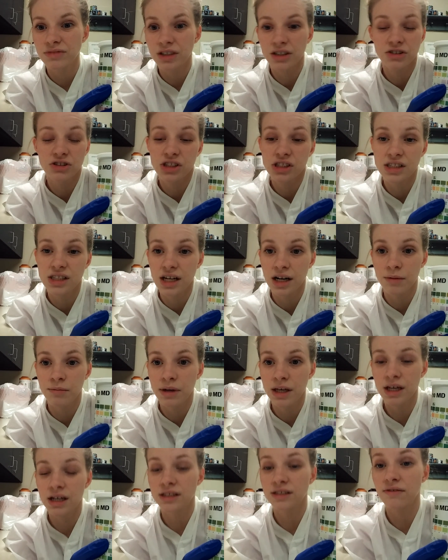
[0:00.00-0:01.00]
they're just there
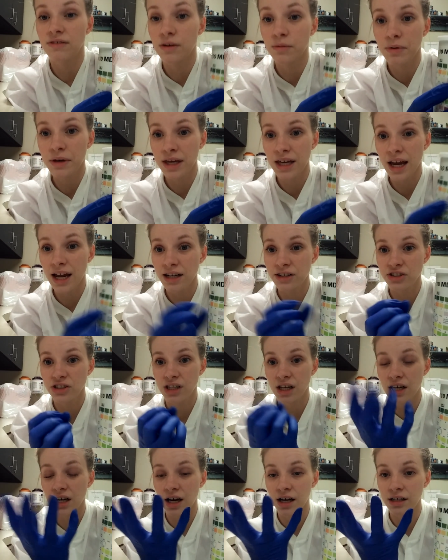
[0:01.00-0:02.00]
because of the
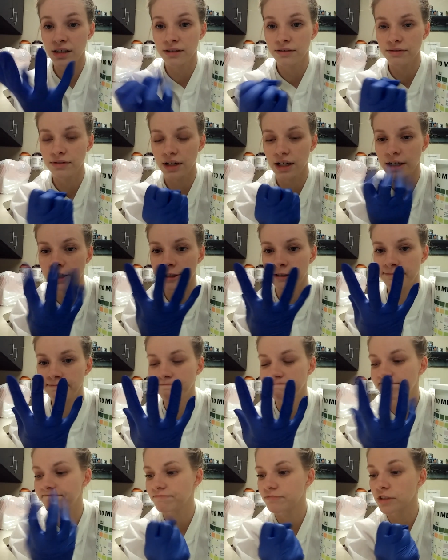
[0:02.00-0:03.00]
pH. They kind of um,
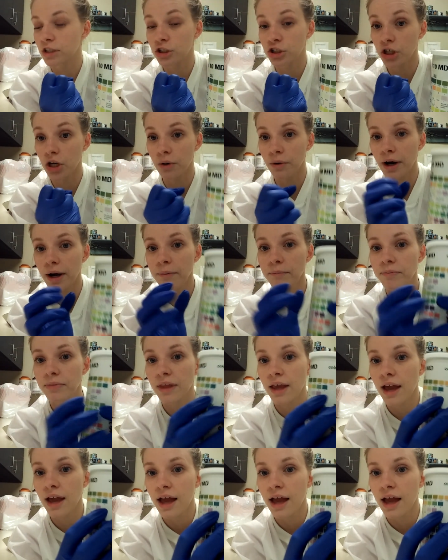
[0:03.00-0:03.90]
show up.